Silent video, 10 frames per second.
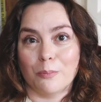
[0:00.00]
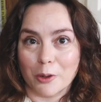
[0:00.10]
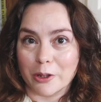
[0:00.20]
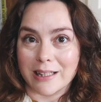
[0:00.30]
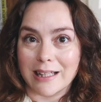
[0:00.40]

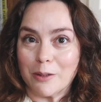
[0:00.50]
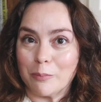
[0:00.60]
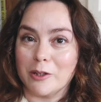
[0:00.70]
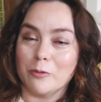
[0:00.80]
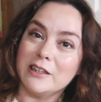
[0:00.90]
book club
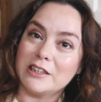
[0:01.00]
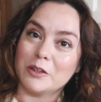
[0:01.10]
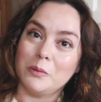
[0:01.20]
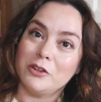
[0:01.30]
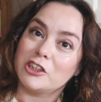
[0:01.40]
that we
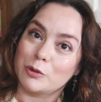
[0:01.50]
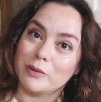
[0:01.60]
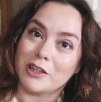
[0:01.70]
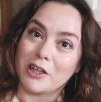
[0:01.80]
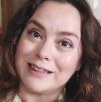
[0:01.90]
do just
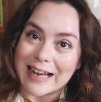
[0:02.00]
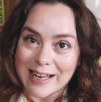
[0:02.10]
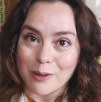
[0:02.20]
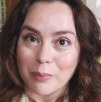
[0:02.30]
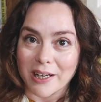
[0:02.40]
with our
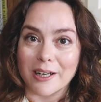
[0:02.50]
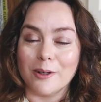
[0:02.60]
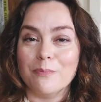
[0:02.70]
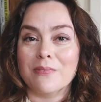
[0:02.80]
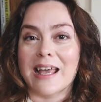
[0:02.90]

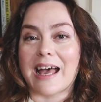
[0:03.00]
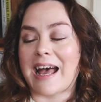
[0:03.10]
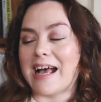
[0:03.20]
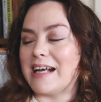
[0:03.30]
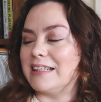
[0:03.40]
neighbour,
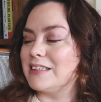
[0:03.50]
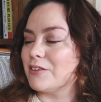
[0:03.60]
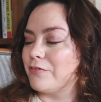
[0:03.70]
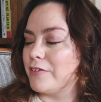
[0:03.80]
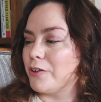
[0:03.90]
and
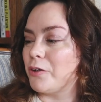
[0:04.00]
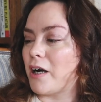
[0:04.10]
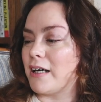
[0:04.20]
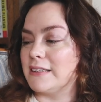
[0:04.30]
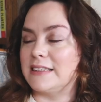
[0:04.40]

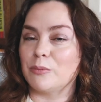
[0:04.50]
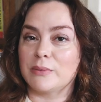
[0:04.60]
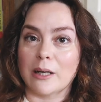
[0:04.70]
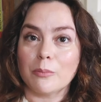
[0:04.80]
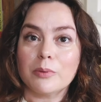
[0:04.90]
for our
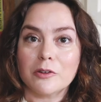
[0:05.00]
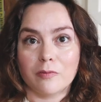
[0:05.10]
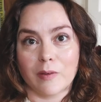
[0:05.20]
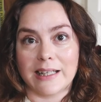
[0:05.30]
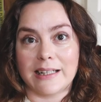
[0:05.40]
September
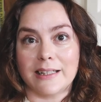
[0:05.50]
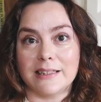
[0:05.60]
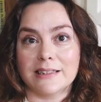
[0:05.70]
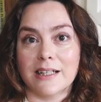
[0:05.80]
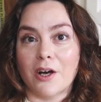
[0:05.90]

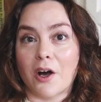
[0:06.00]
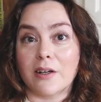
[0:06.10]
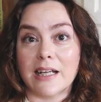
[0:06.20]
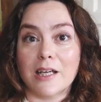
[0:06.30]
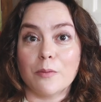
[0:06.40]
read,
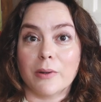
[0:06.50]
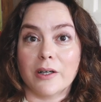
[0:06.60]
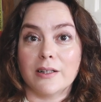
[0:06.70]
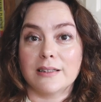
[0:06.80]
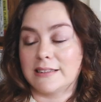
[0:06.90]
our
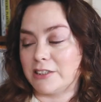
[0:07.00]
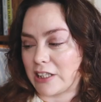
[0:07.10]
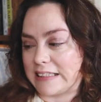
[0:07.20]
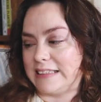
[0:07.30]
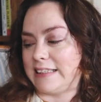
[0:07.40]
neighbour
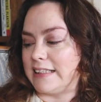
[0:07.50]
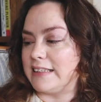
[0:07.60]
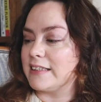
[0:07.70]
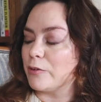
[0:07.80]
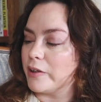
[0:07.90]

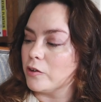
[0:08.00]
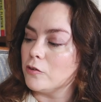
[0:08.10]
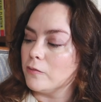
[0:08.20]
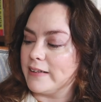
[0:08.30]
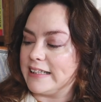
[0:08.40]
suggested that we
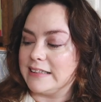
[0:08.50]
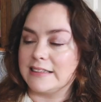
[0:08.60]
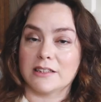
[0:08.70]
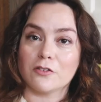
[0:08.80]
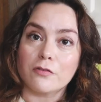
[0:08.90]
all
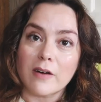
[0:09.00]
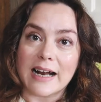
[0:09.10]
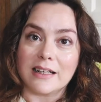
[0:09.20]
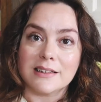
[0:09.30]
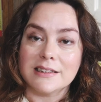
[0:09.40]
read The
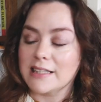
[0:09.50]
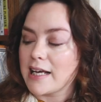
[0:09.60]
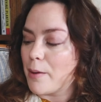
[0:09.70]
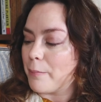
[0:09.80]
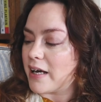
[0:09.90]
Friend
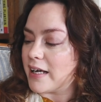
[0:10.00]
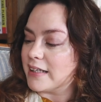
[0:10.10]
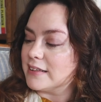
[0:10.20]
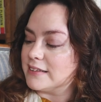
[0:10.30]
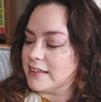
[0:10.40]

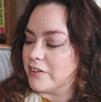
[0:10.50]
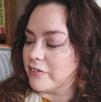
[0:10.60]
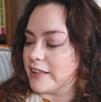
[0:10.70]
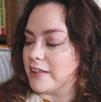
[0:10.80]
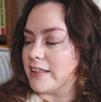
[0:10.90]
by
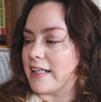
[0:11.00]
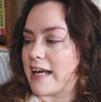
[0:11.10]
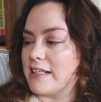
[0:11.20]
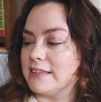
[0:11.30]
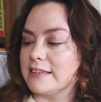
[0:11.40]
Sigrid
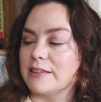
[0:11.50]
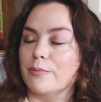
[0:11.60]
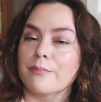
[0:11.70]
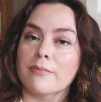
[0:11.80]
Nunez.